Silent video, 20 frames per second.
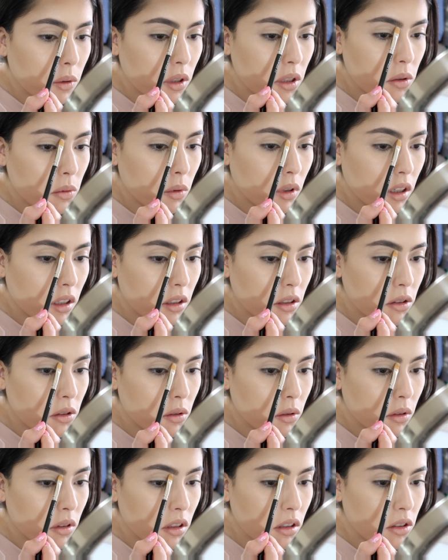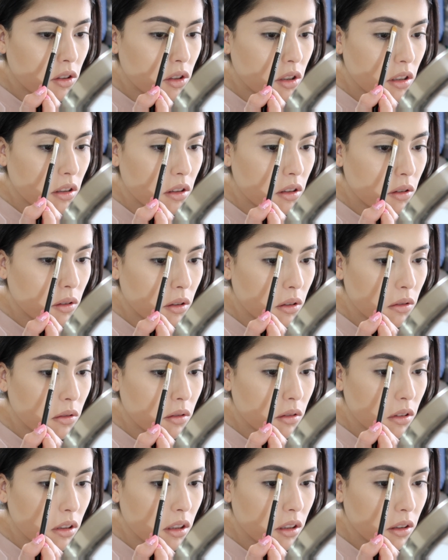I always want to do this just so you
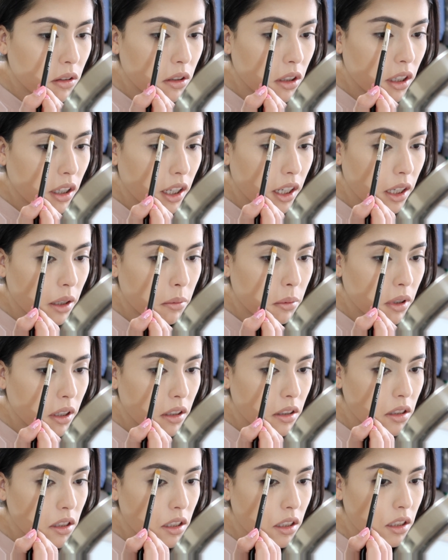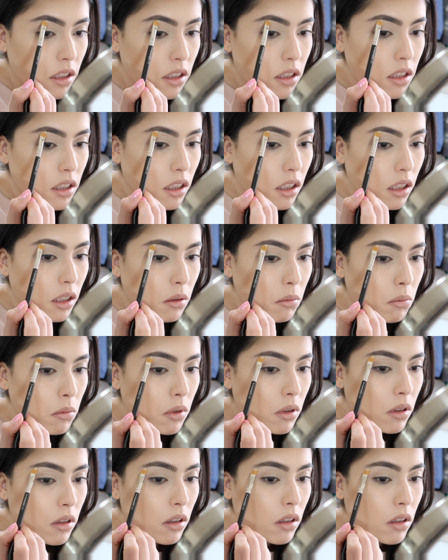know your eyebrows could seem